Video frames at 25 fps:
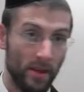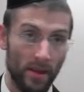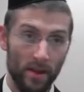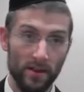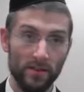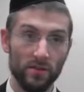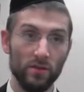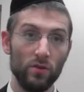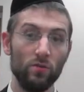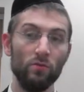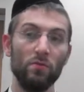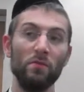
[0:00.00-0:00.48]

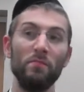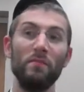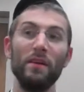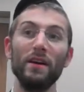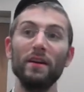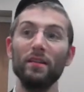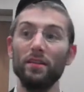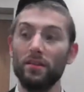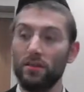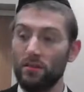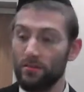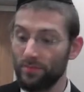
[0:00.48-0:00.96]
So
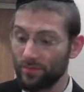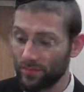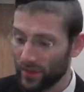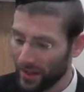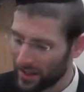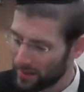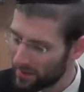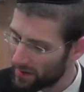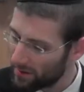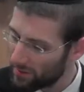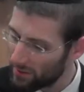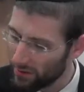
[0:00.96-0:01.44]
Mamela
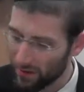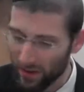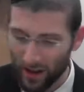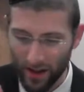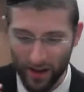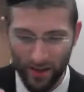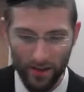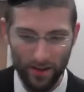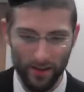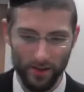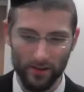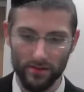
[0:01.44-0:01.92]
is mafur
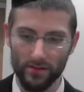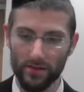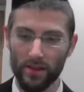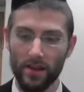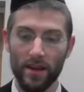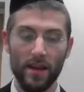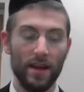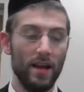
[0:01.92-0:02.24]
like this,